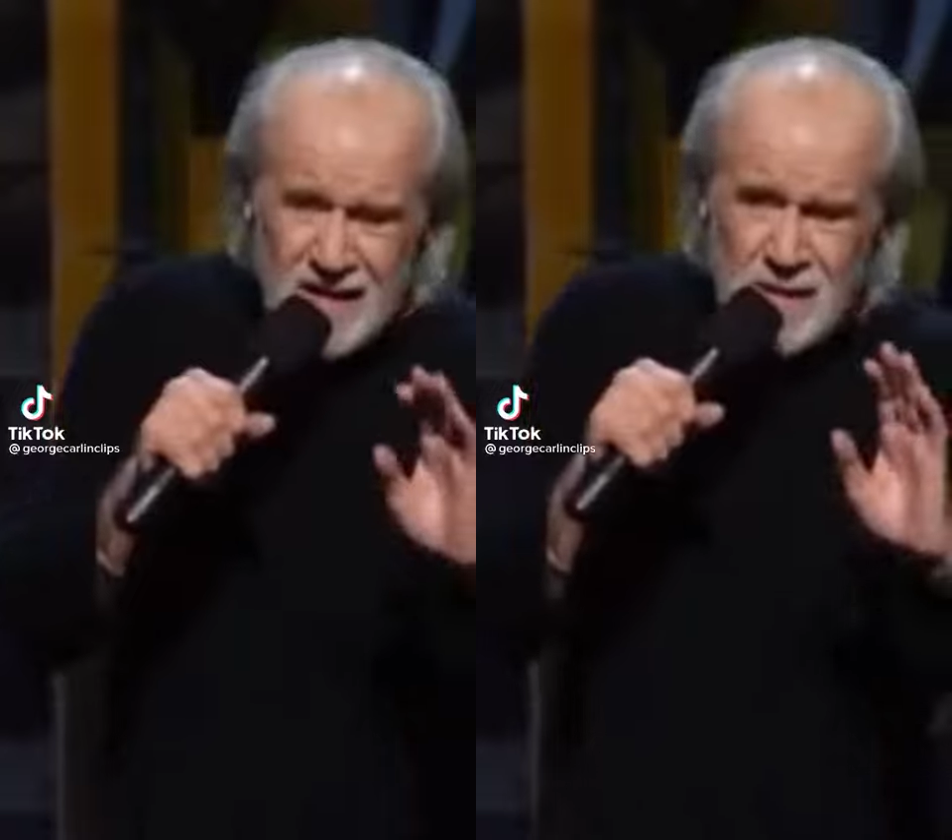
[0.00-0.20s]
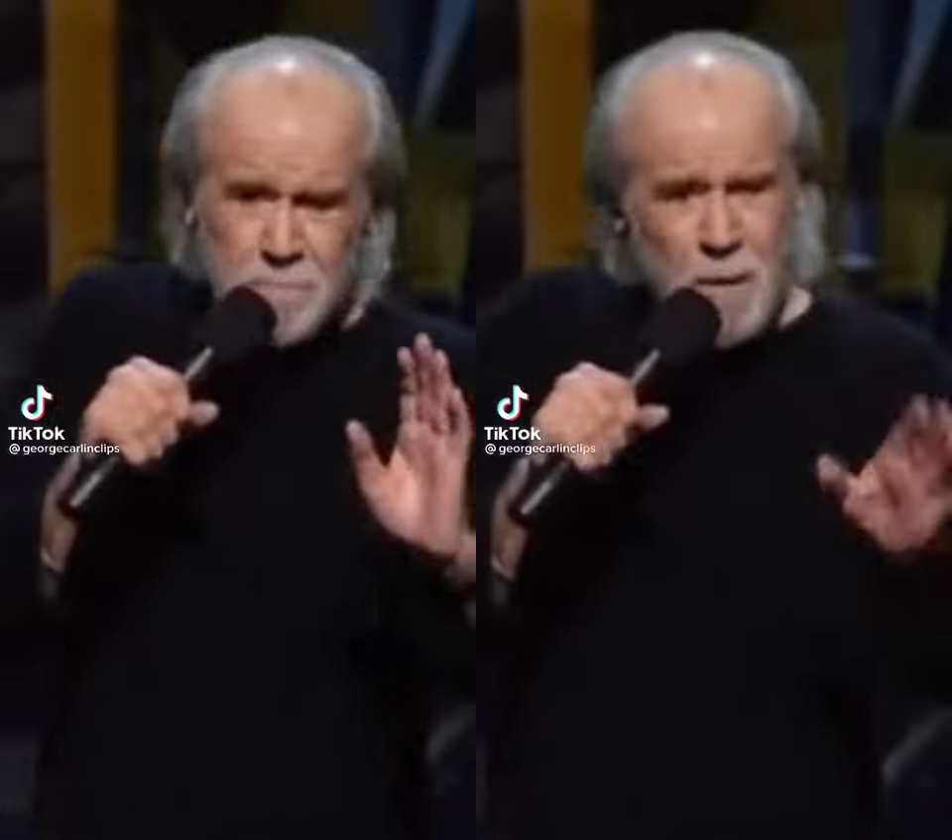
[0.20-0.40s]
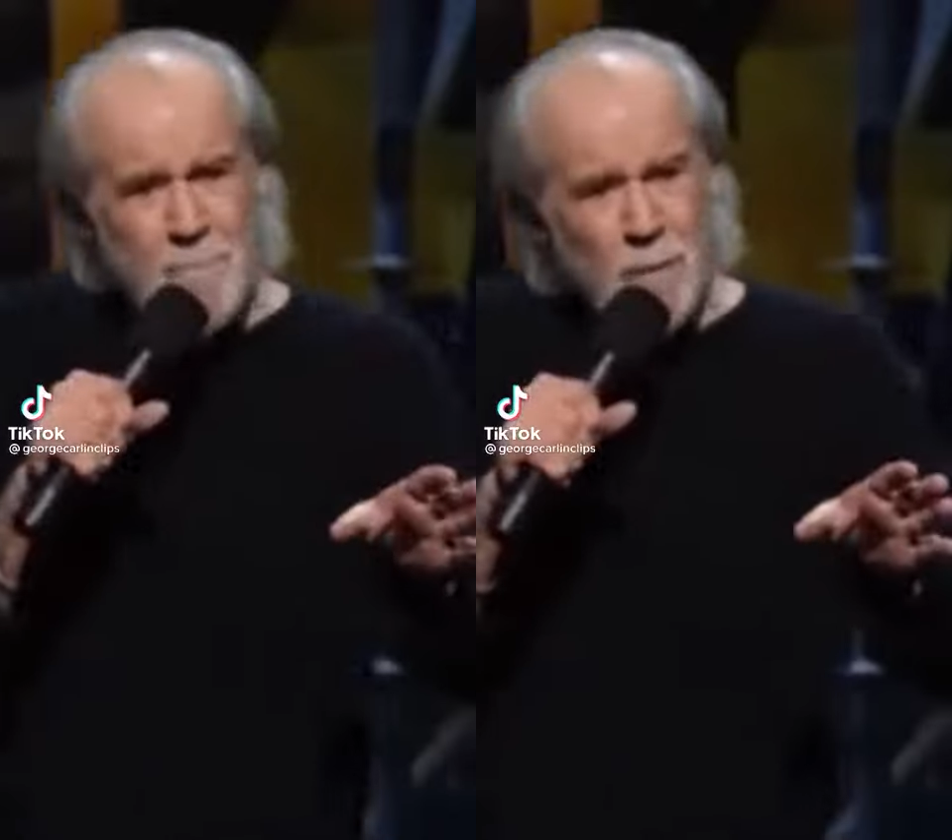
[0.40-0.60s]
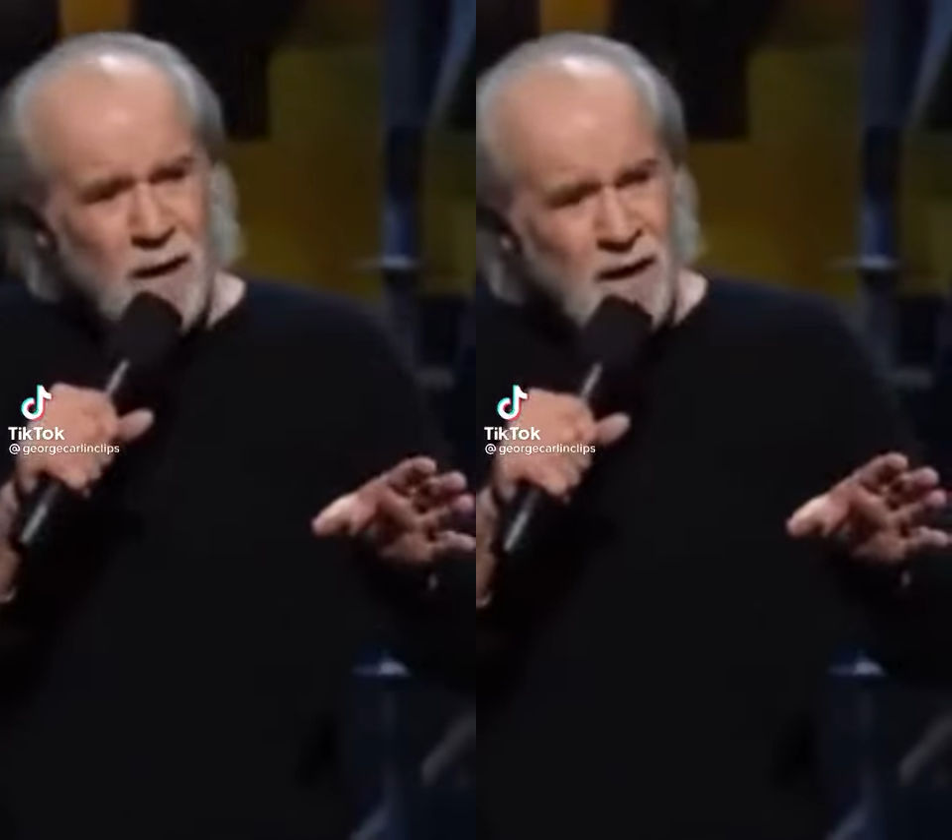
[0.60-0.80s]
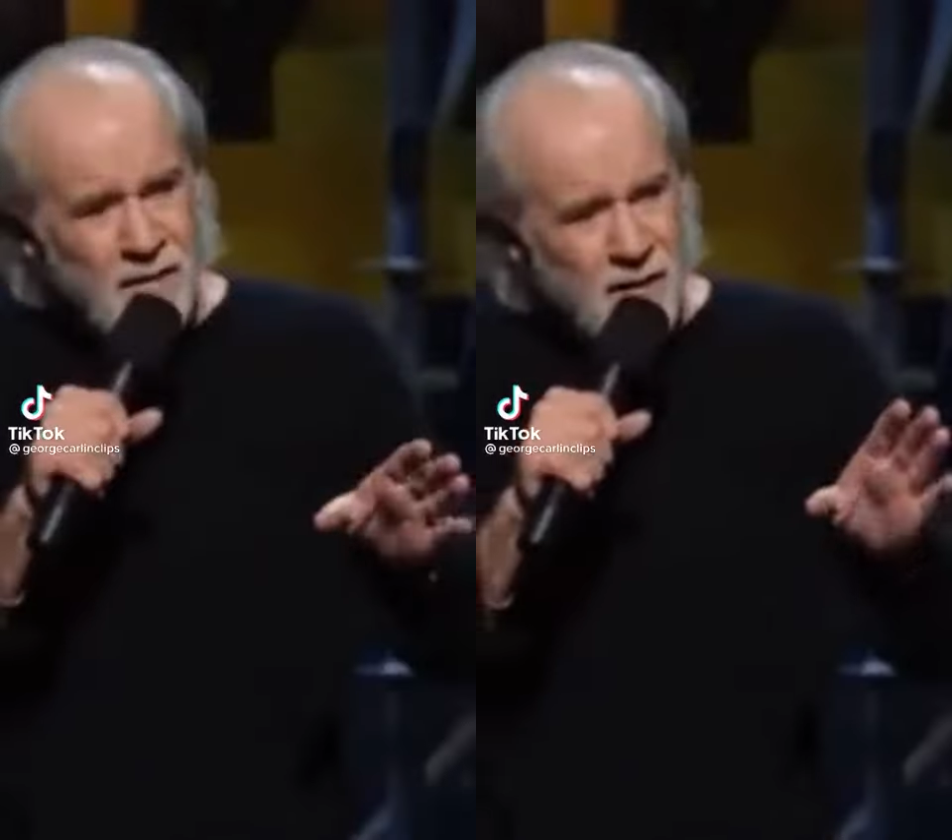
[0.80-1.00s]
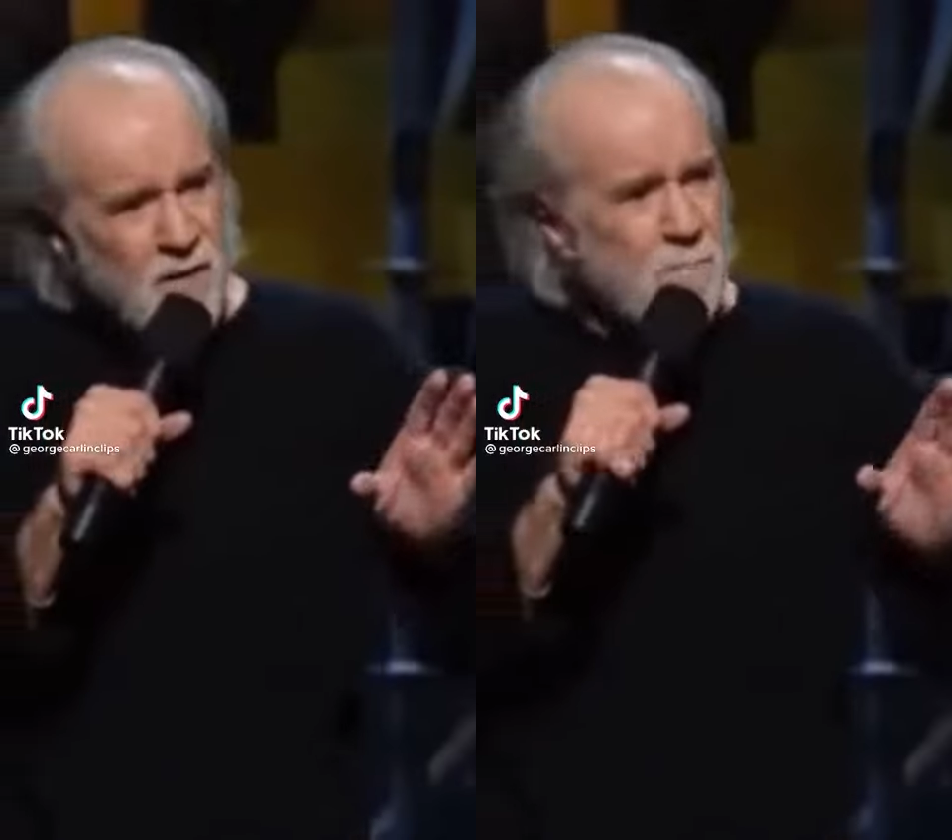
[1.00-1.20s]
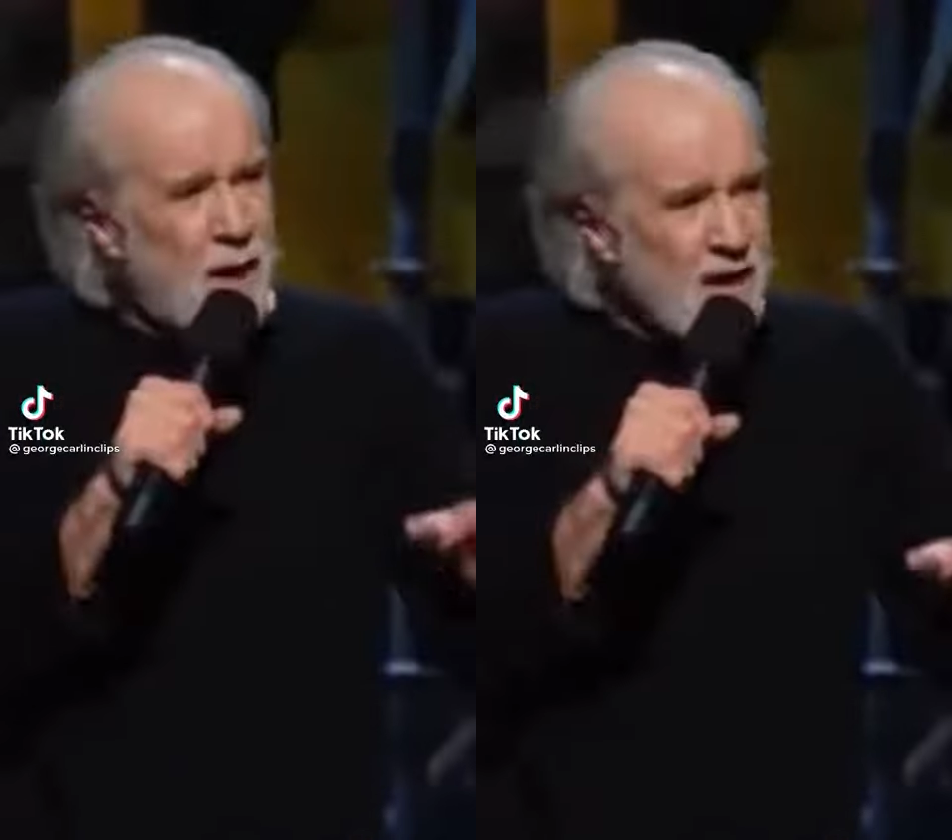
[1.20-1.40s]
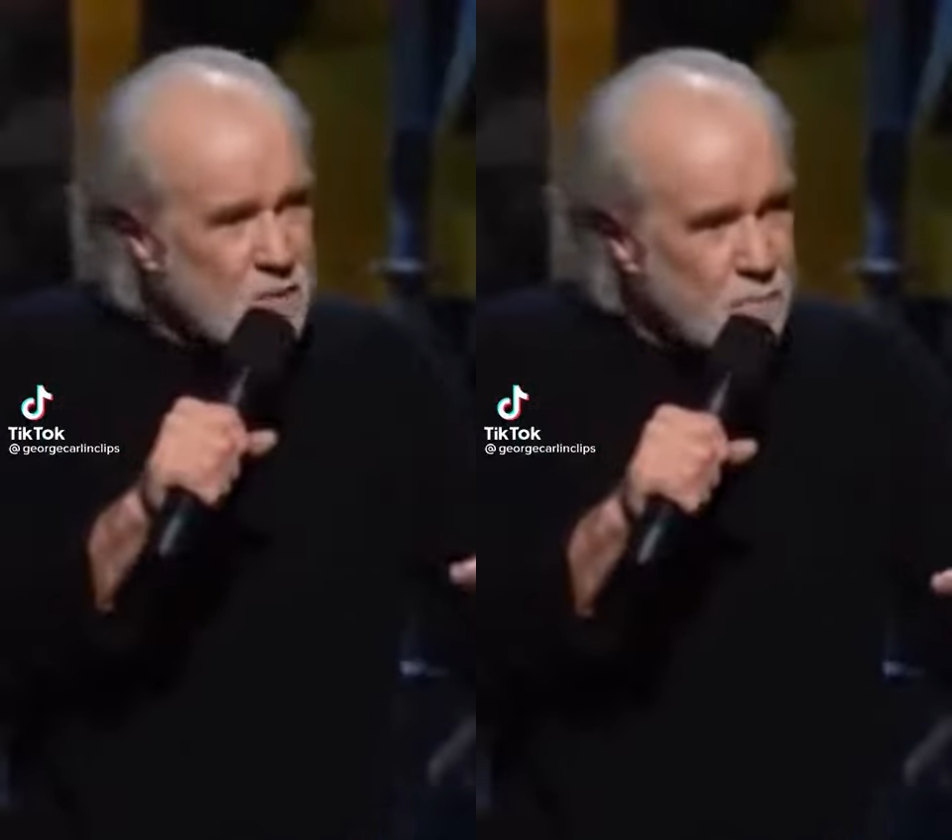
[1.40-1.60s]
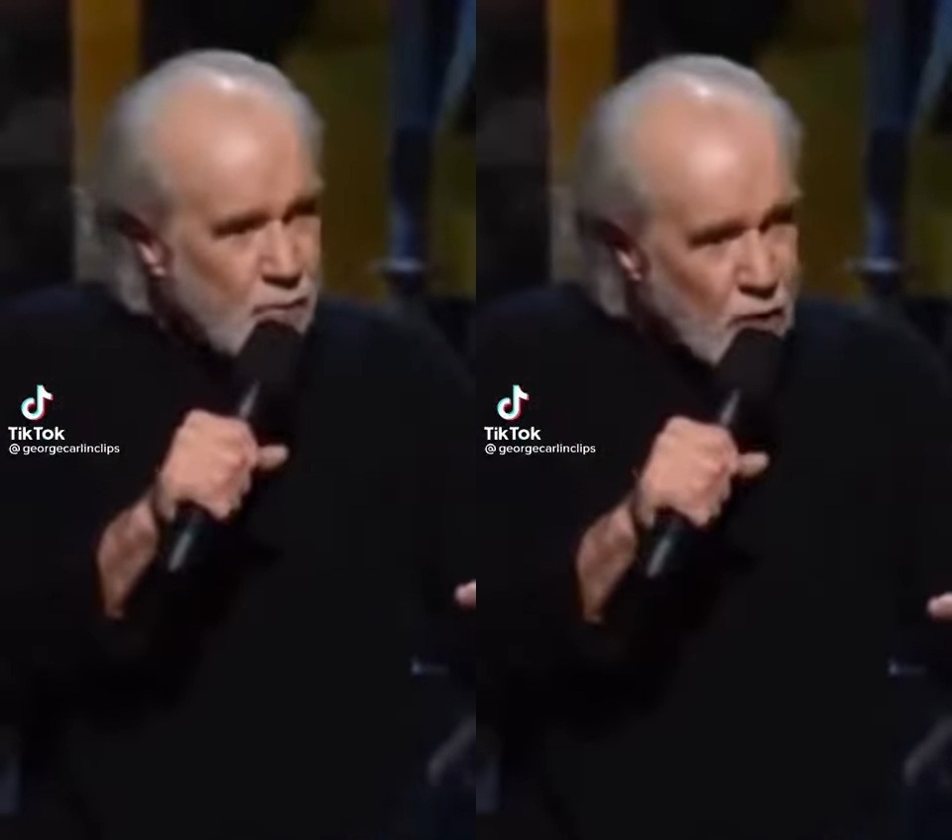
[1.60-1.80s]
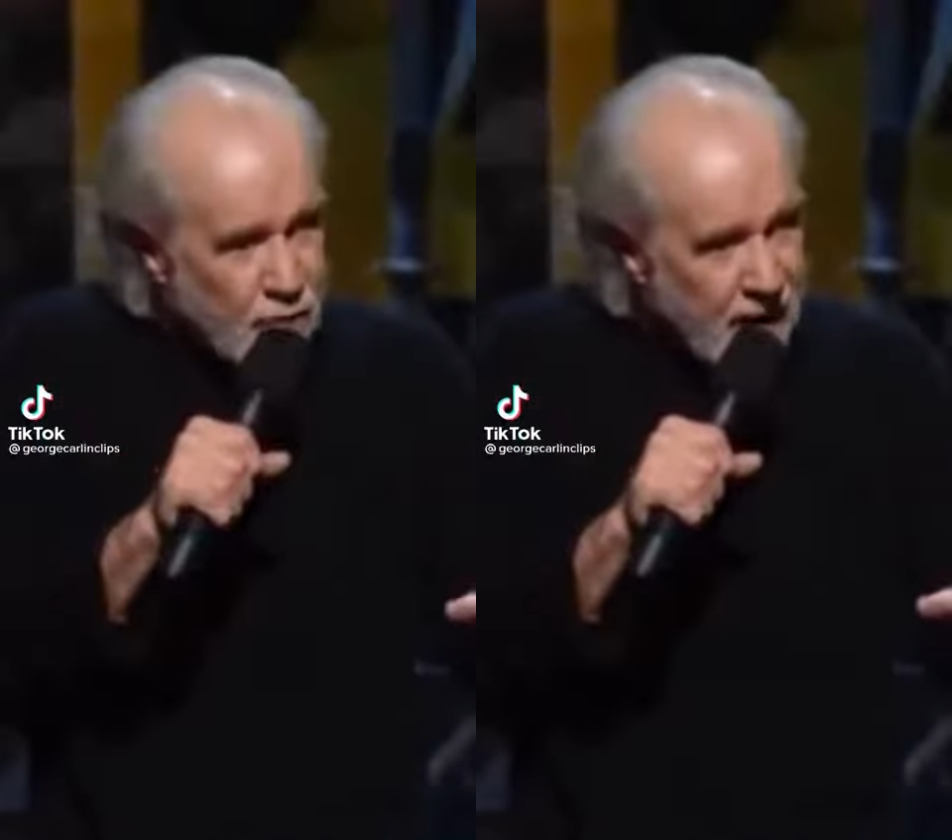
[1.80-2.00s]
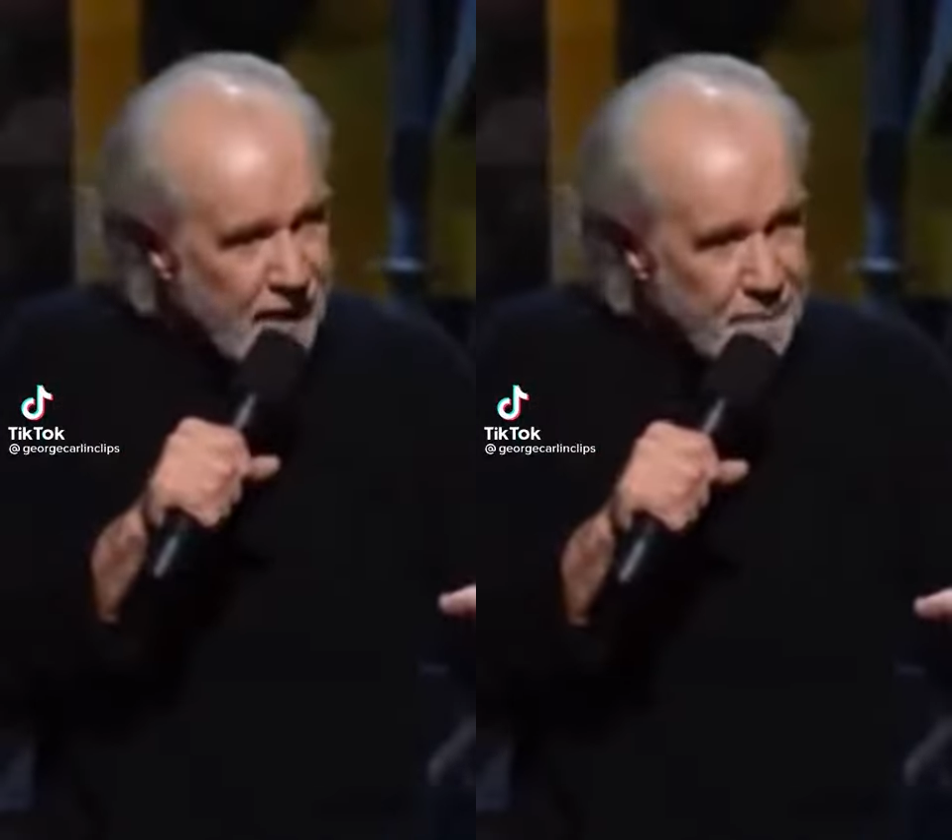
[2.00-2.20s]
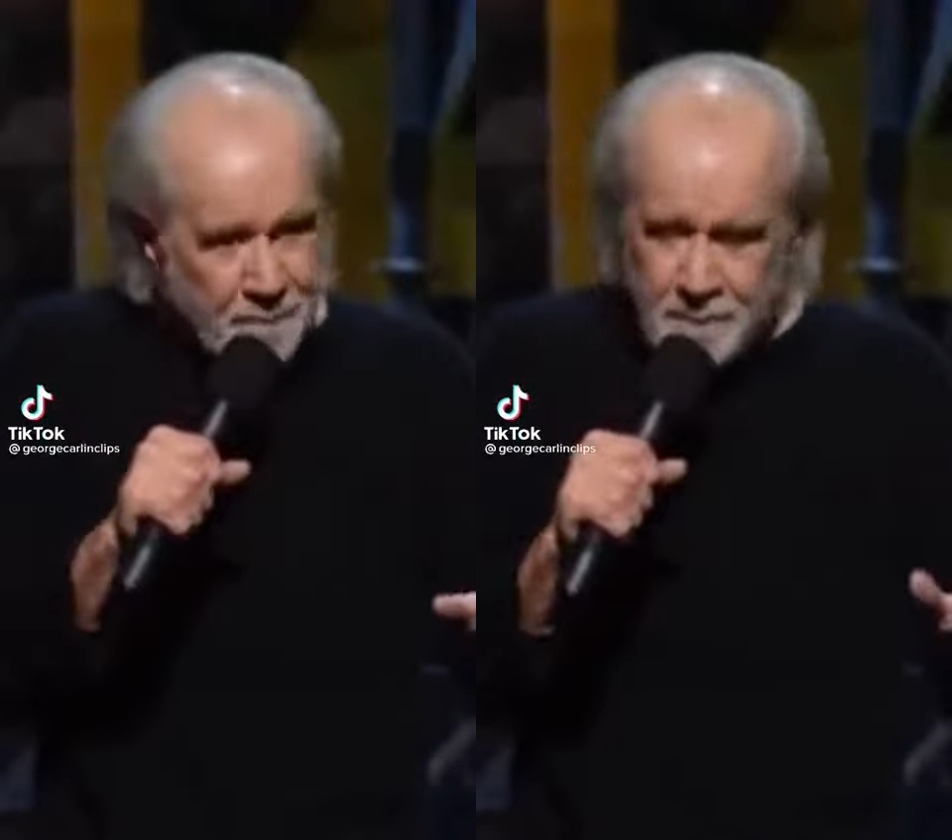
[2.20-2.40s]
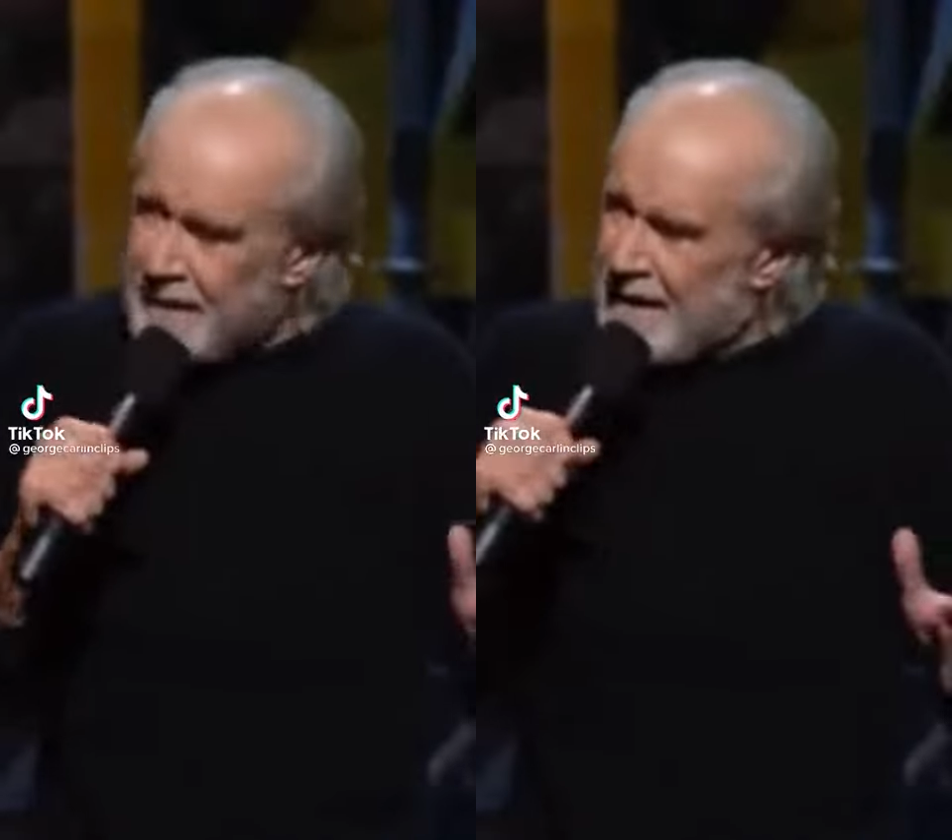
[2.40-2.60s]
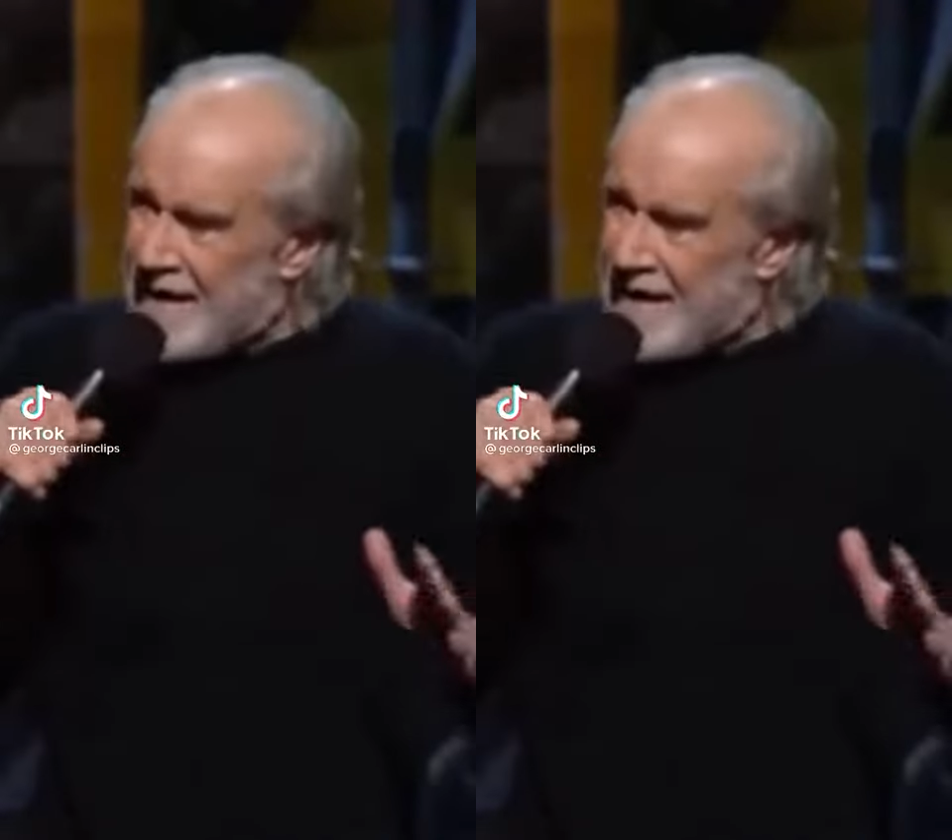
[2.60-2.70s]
These people in the space program,